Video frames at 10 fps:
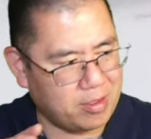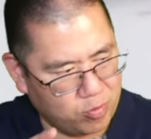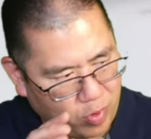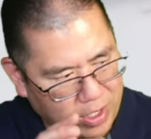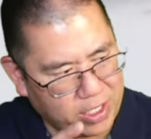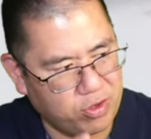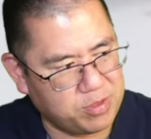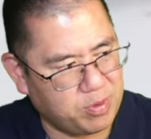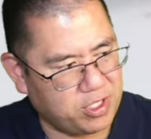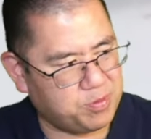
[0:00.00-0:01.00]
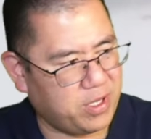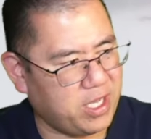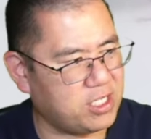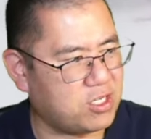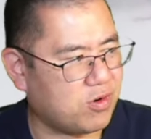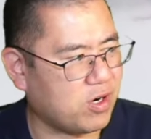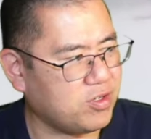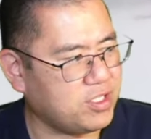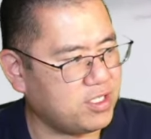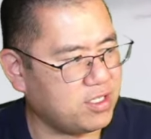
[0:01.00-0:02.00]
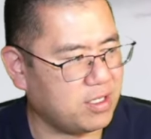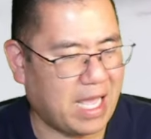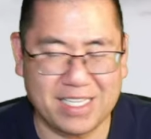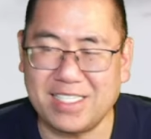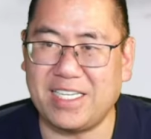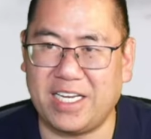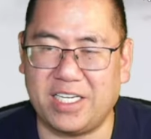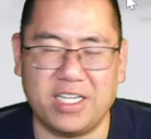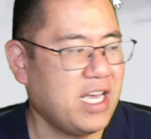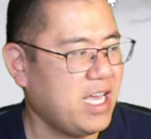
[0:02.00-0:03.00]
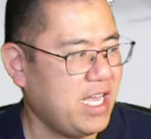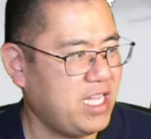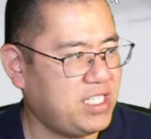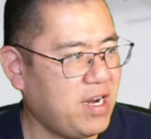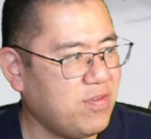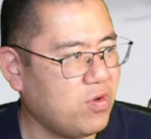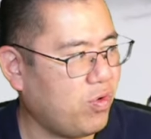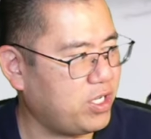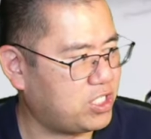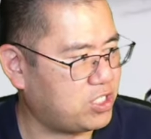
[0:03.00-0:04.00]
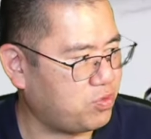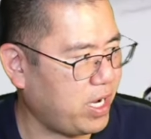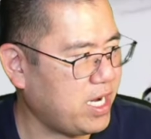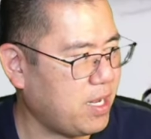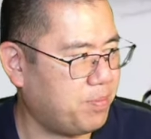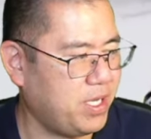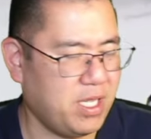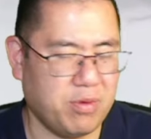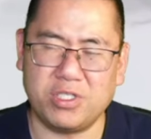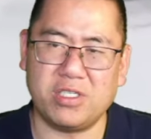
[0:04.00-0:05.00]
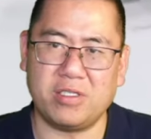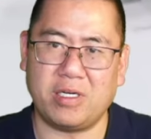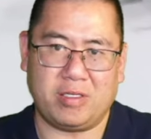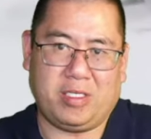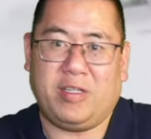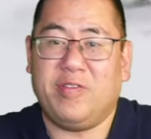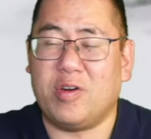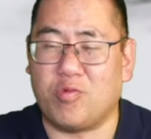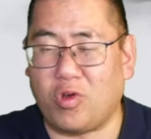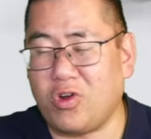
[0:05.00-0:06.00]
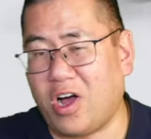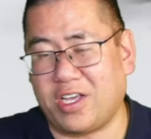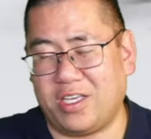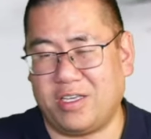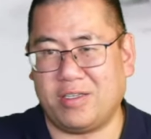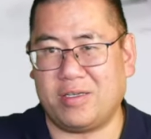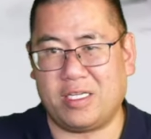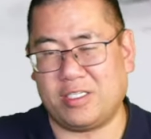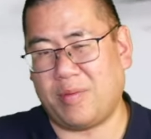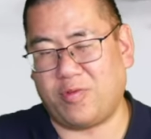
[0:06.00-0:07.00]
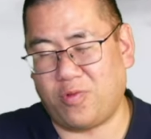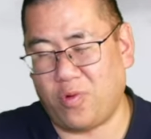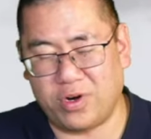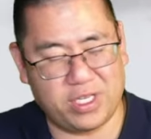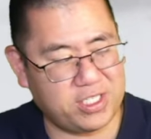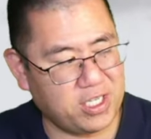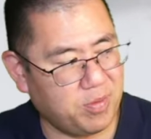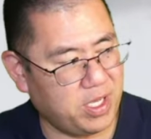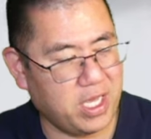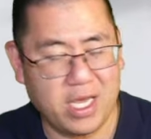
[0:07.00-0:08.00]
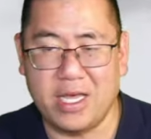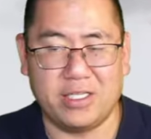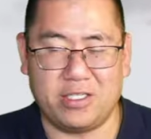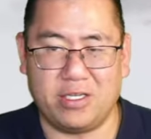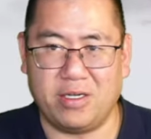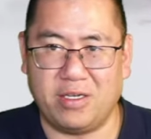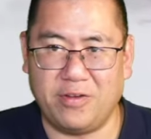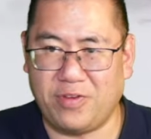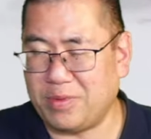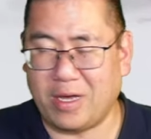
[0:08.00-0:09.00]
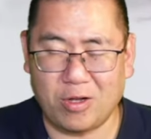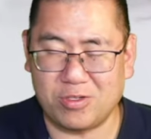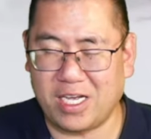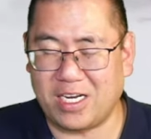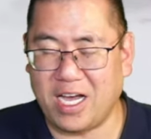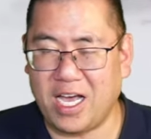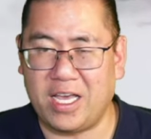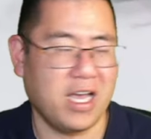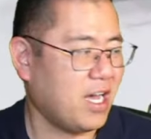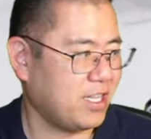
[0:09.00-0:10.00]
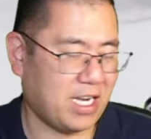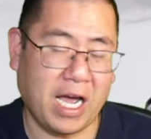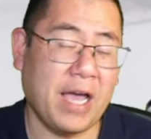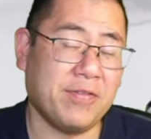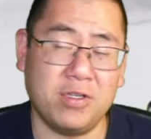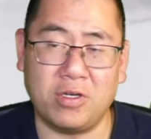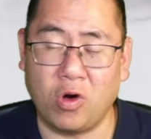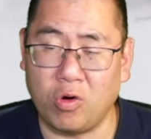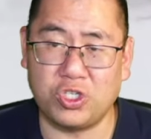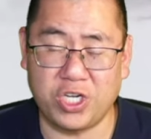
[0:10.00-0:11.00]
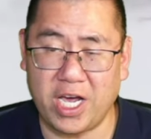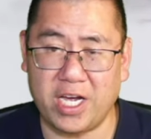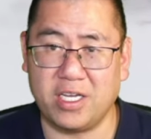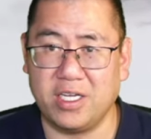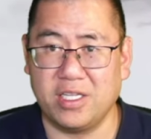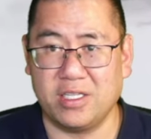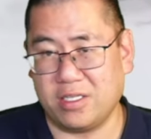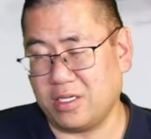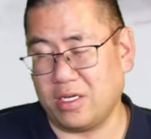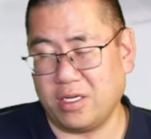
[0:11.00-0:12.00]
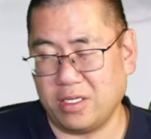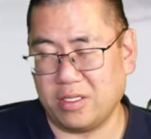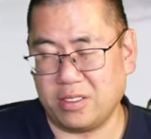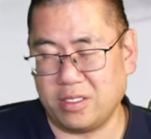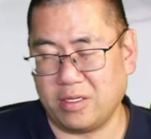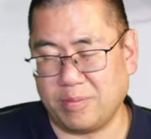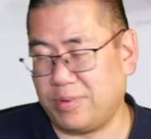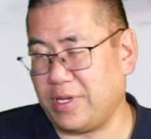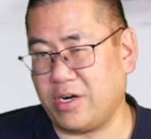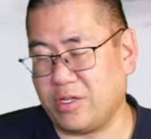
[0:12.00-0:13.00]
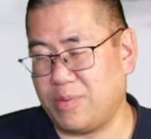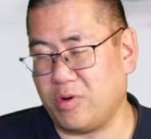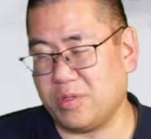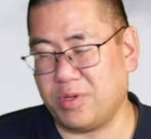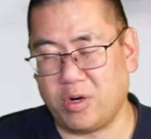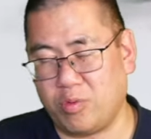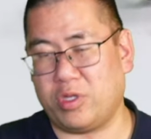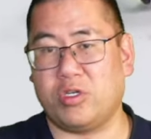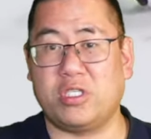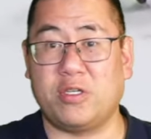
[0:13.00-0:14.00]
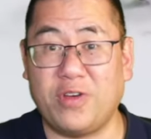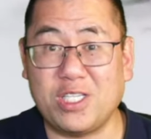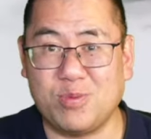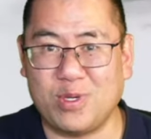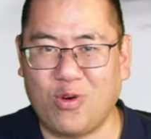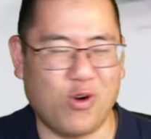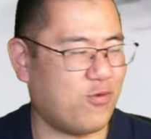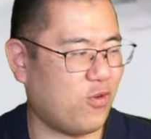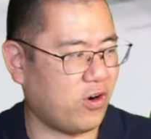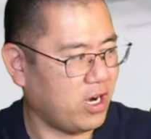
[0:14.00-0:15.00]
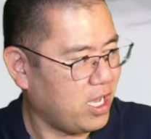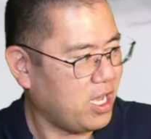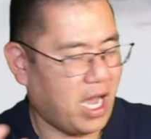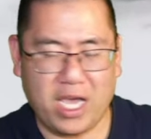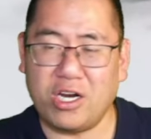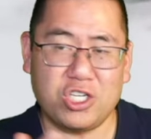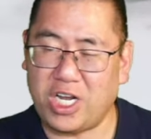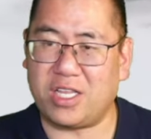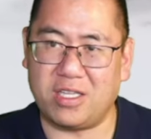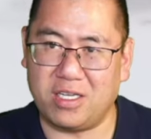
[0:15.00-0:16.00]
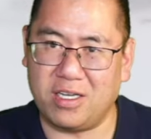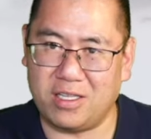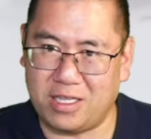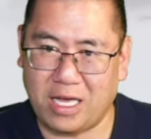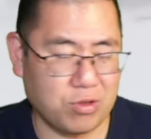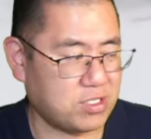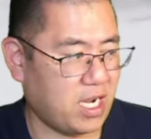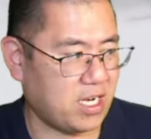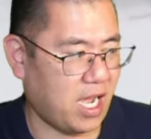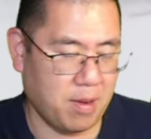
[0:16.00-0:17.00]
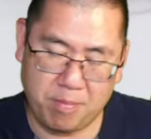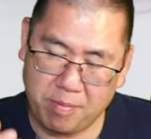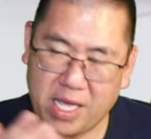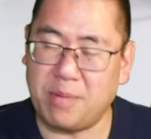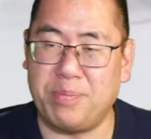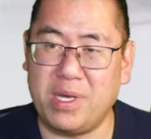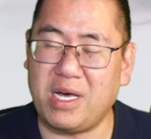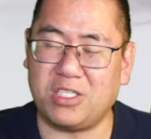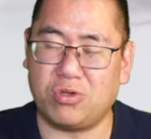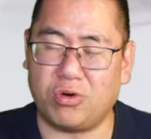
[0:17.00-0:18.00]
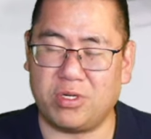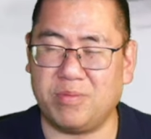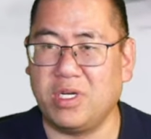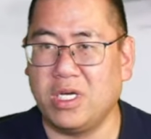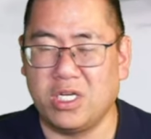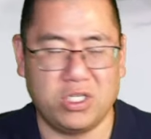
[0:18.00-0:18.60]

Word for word: what I noticed about this play is Krause hesitated. Instead of going straight at Petey, which even in roller hockey, because I'm a forward, they tell me to, if I'm the outside guy, that I have to go check the opposing player, whether there's a defenseman or a forward. I got to check the outside guy and make a beeline toward him